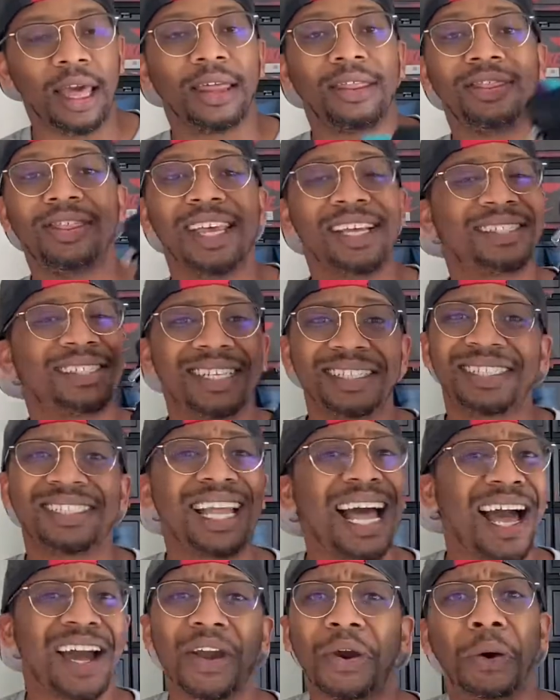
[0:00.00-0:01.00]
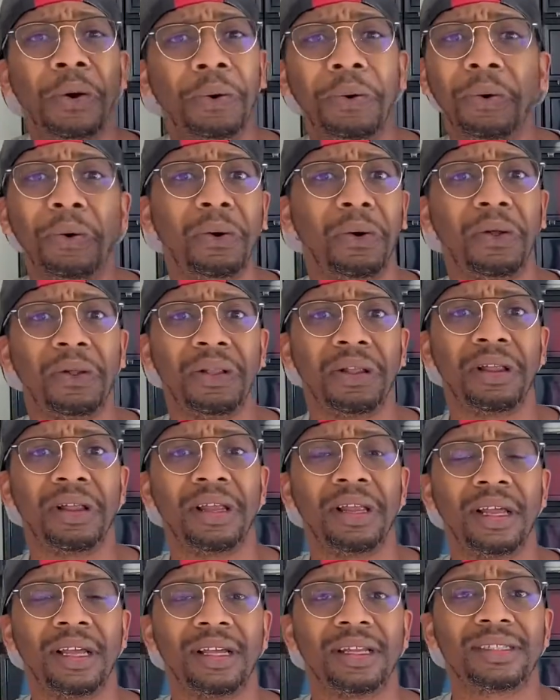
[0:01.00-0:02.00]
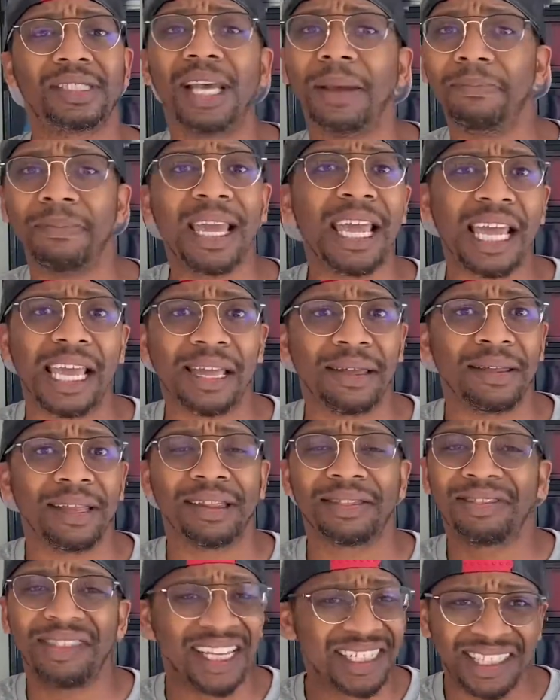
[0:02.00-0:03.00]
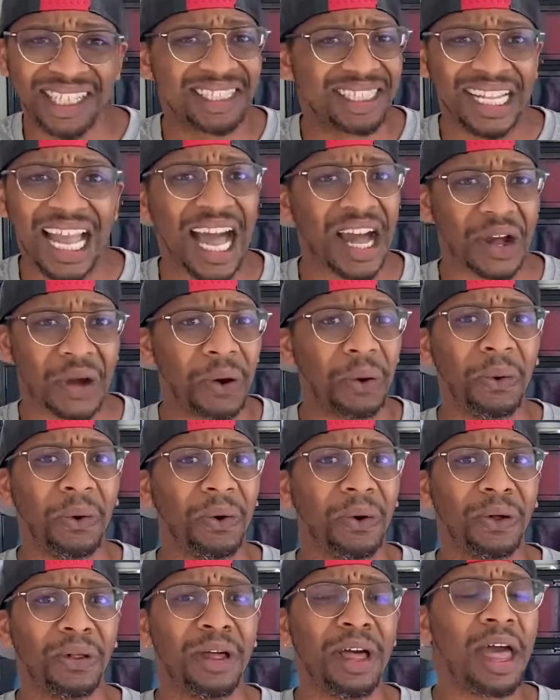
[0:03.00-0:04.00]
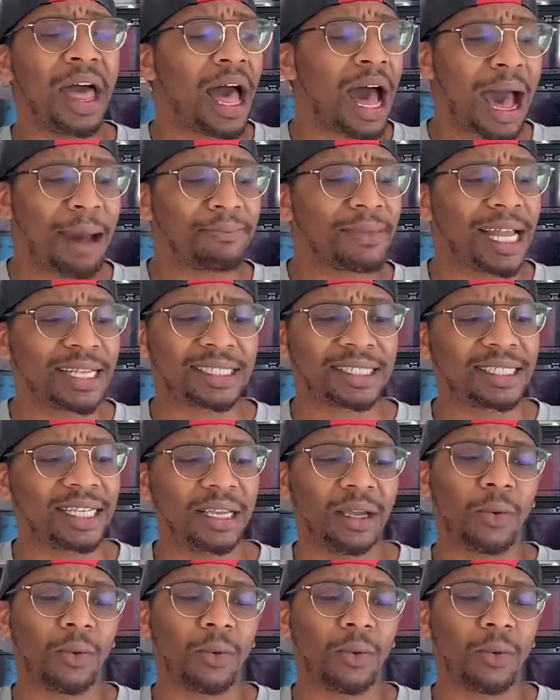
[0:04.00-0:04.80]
This is not cool to me. This is not cool. I'm not seeing